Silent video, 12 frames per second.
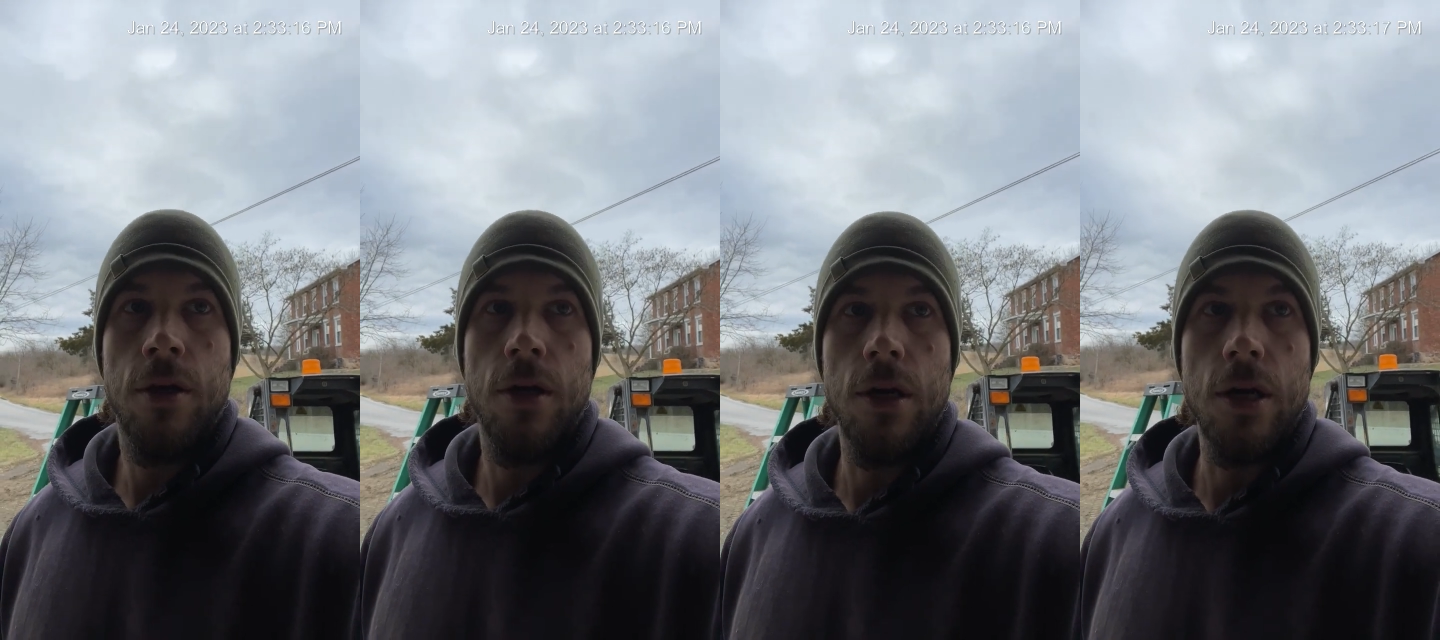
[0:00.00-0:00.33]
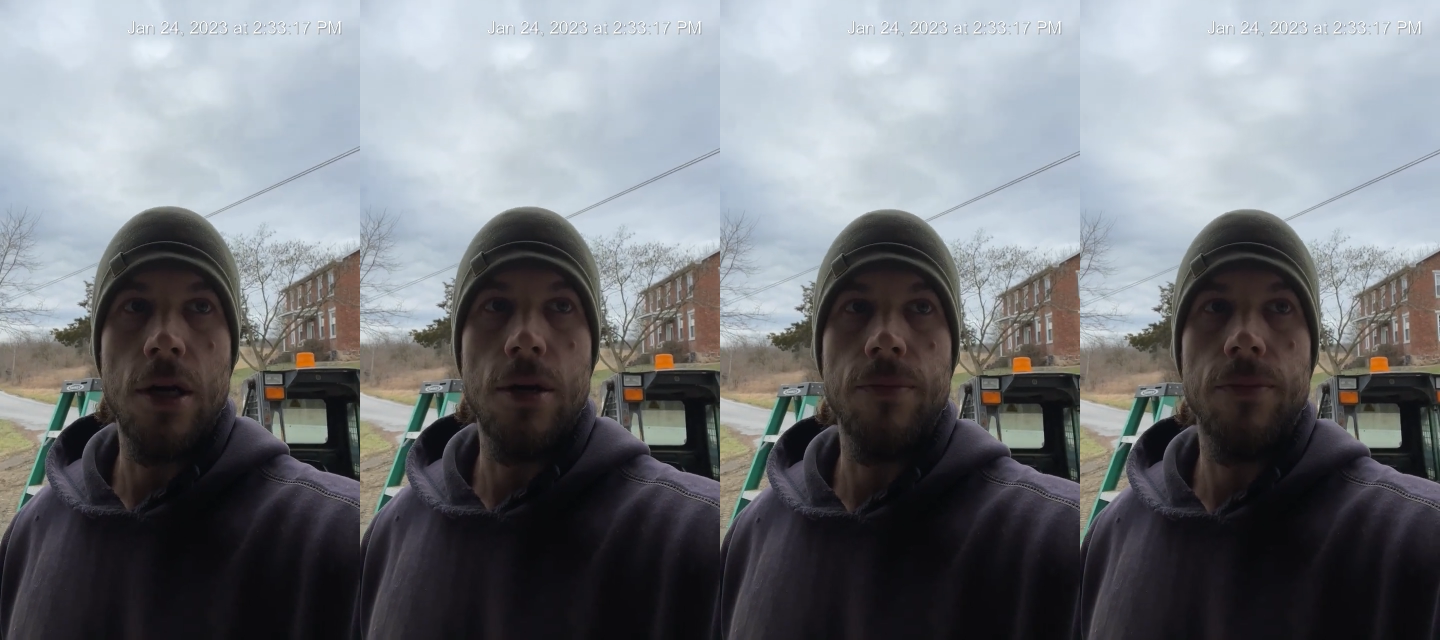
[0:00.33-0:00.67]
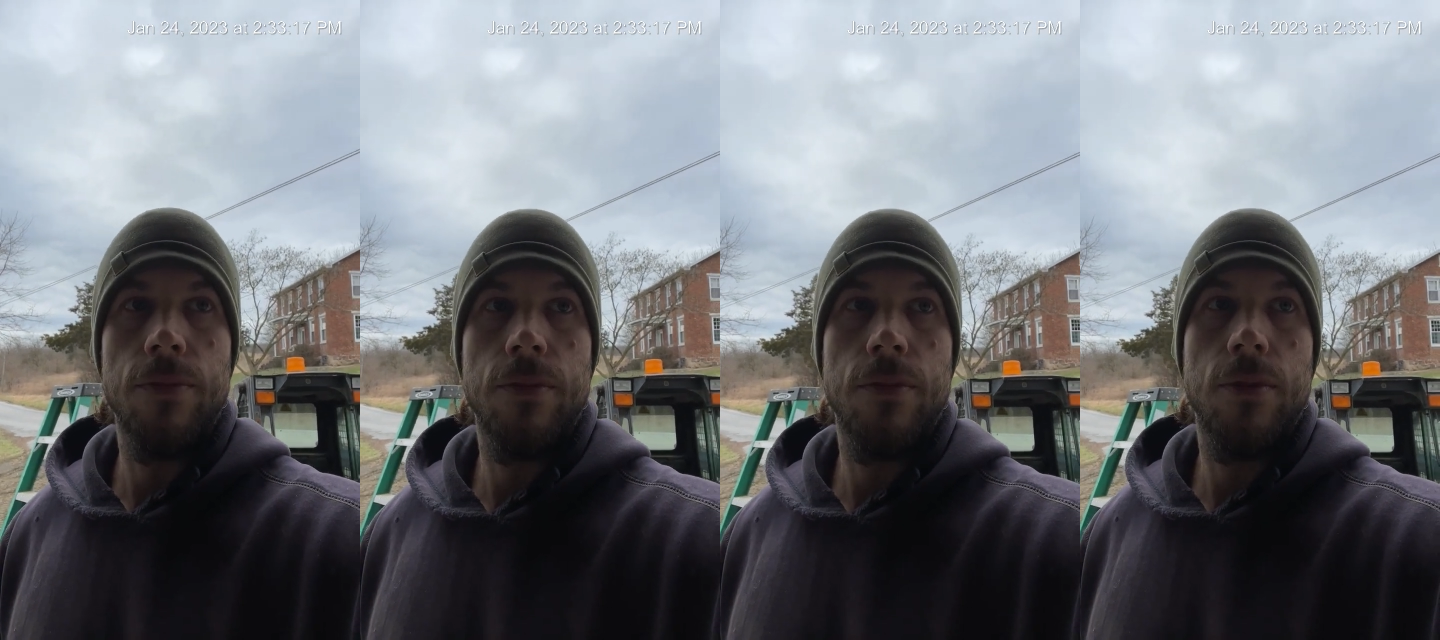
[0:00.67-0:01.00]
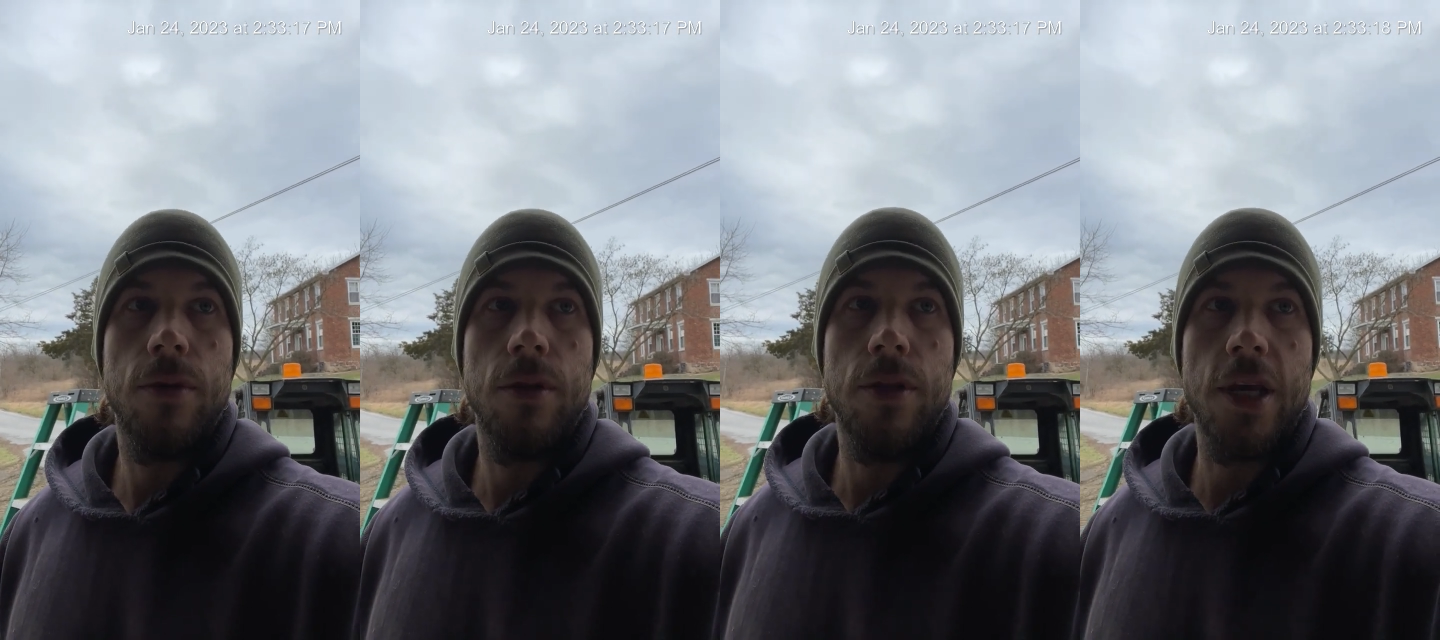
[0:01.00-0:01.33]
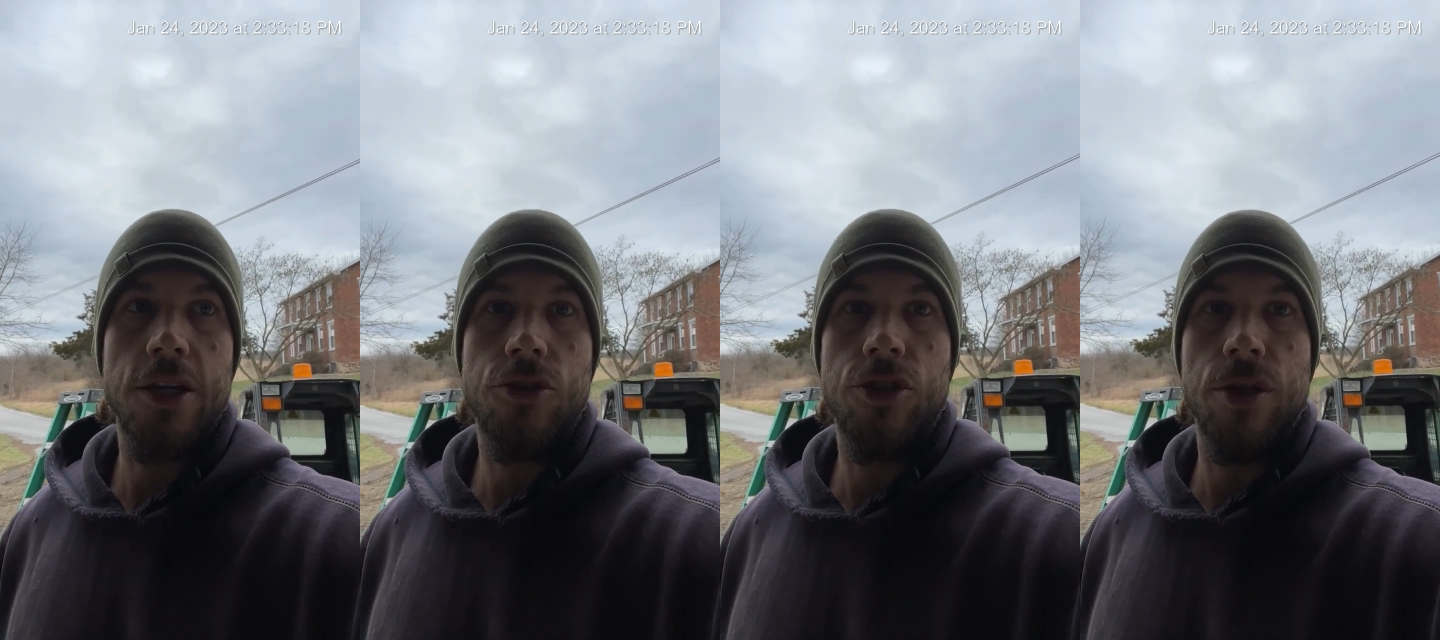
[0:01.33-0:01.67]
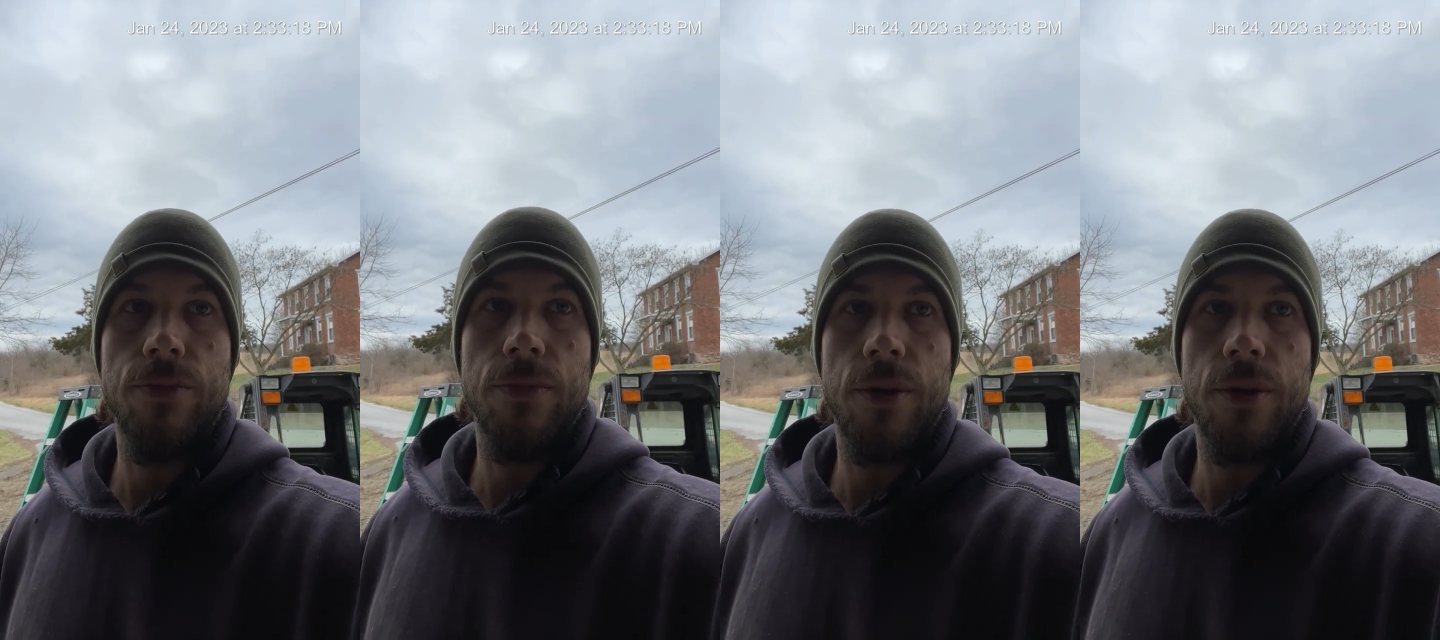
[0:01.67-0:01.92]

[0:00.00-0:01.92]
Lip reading: the estrogen